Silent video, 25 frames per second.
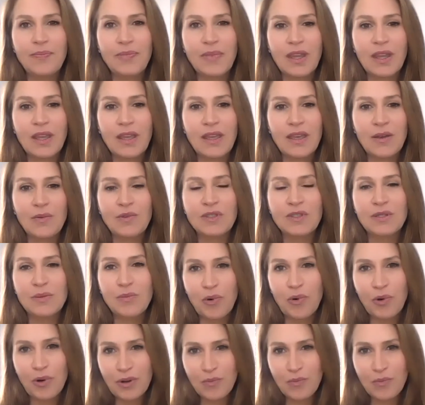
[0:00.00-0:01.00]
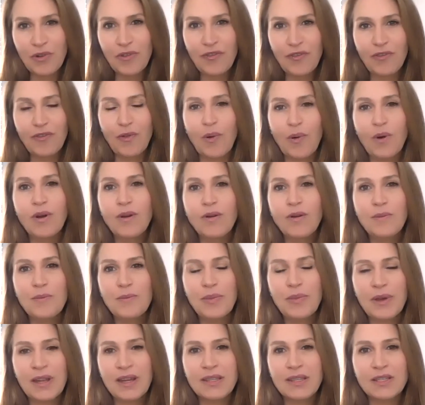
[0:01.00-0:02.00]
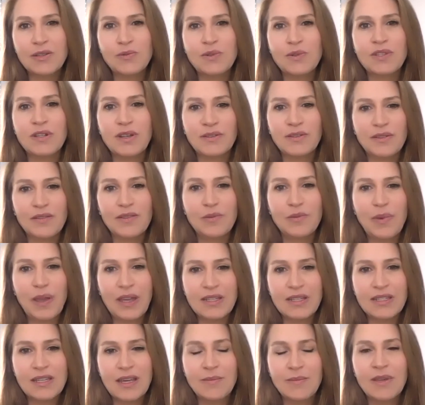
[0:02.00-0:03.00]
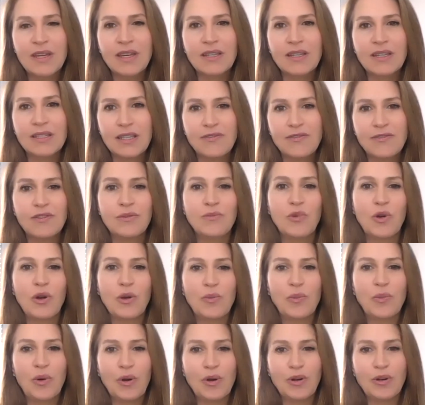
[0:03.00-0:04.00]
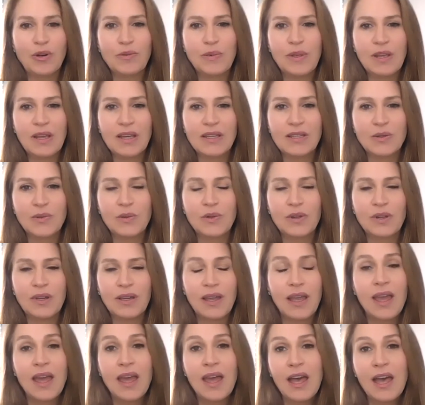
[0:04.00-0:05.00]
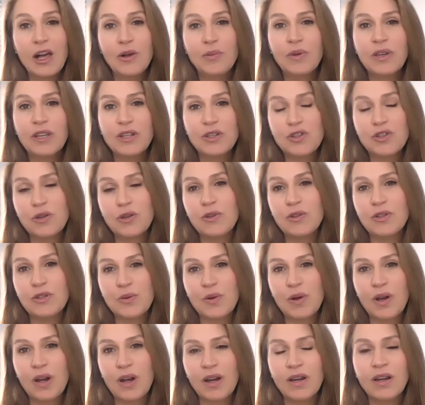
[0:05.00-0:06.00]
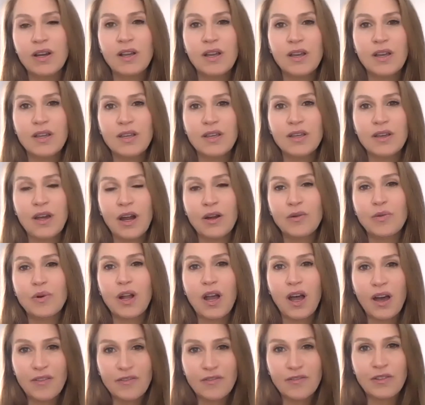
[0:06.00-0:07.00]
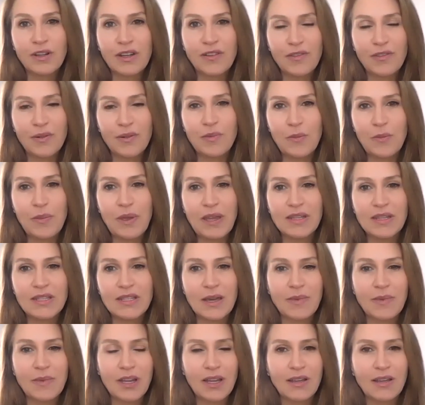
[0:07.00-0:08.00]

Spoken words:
it was important before, but as a result of the pandemic, it's even more important because it will help contribute to our recovery from the pandemic.